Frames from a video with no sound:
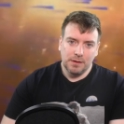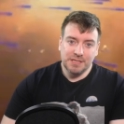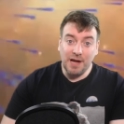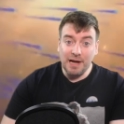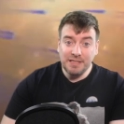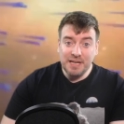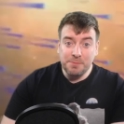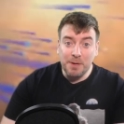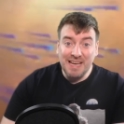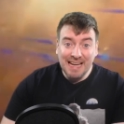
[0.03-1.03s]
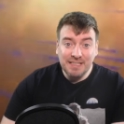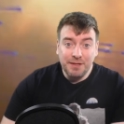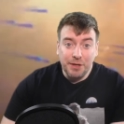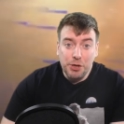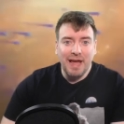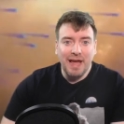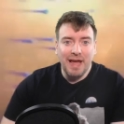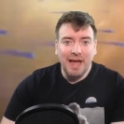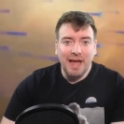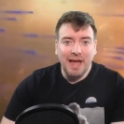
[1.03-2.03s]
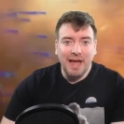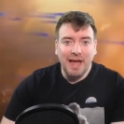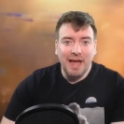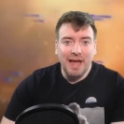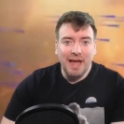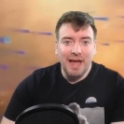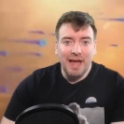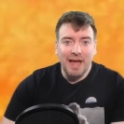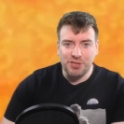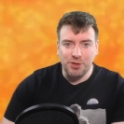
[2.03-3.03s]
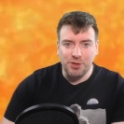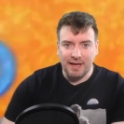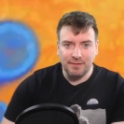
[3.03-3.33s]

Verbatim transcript: Scientists predicted the neutrino before they ever saw it.